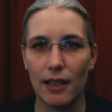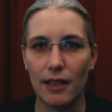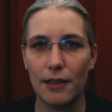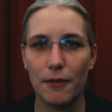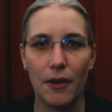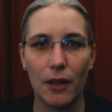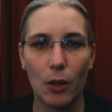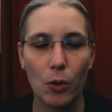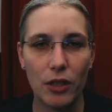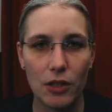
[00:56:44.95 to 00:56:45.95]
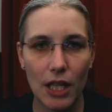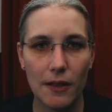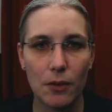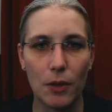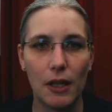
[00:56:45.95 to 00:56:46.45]
even the code and
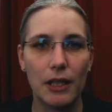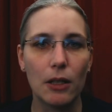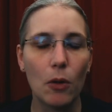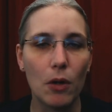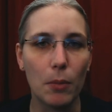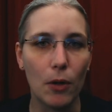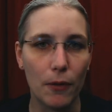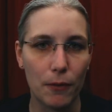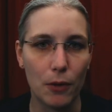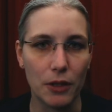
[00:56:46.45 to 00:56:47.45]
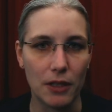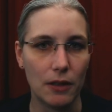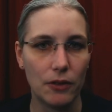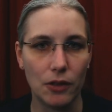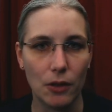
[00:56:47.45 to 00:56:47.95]
chats rarely go above
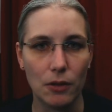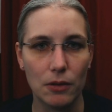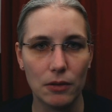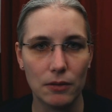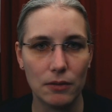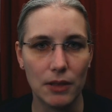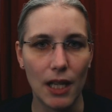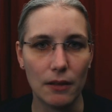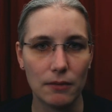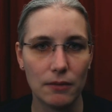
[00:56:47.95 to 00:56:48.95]
40. So, yeah.